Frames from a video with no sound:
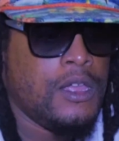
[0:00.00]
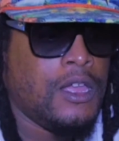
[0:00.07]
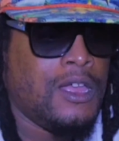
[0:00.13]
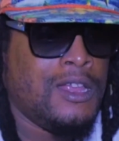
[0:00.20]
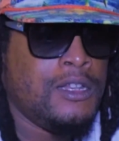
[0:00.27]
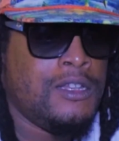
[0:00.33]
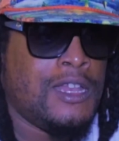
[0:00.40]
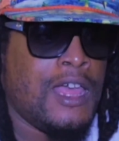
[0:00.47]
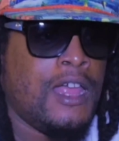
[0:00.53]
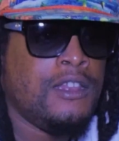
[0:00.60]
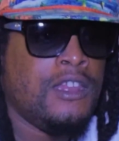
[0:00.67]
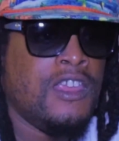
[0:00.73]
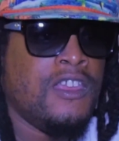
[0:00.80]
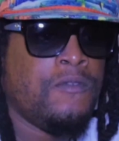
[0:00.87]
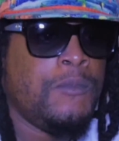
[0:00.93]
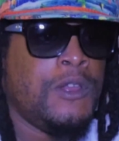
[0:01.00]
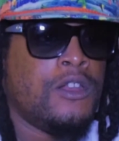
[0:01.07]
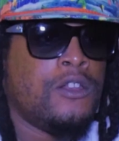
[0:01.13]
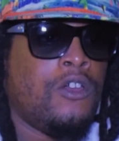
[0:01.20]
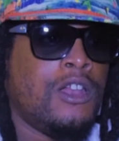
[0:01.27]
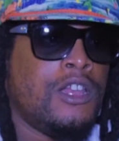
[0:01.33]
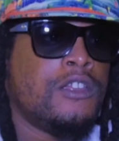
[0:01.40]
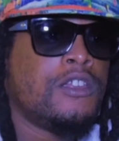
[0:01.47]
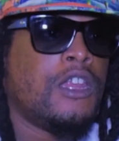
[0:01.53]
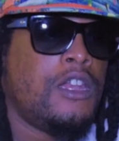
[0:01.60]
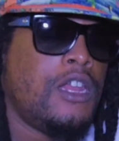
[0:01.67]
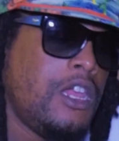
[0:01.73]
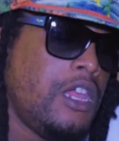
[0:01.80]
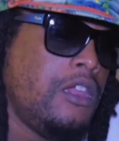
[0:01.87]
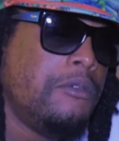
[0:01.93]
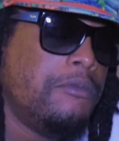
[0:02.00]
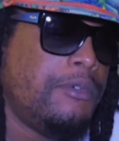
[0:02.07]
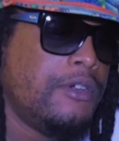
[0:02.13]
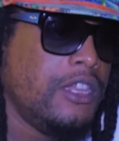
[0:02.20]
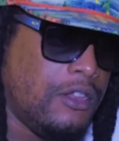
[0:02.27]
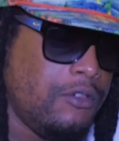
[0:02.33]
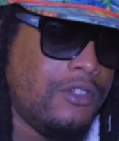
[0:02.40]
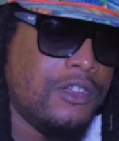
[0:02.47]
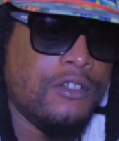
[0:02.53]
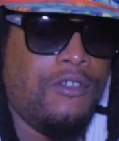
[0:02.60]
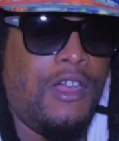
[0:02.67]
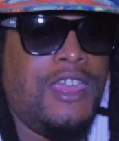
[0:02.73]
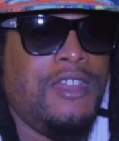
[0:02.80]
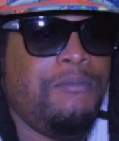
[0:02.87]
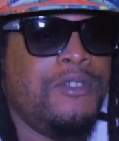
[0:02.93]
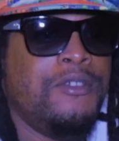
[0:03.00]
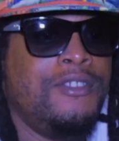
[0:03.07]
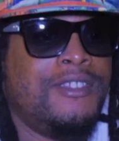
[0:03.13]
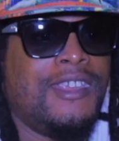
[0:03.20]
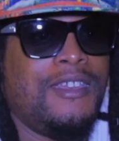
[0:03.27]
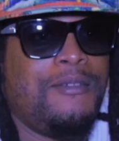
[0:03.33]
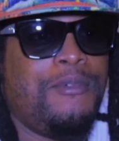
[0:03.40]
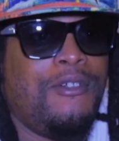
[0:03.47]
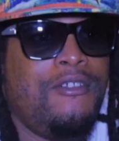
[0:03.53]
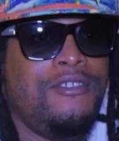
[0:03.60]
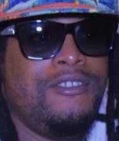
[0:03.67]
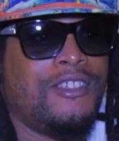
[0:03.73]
And that gave me the knowledge that, hey, well, you could write music, bro.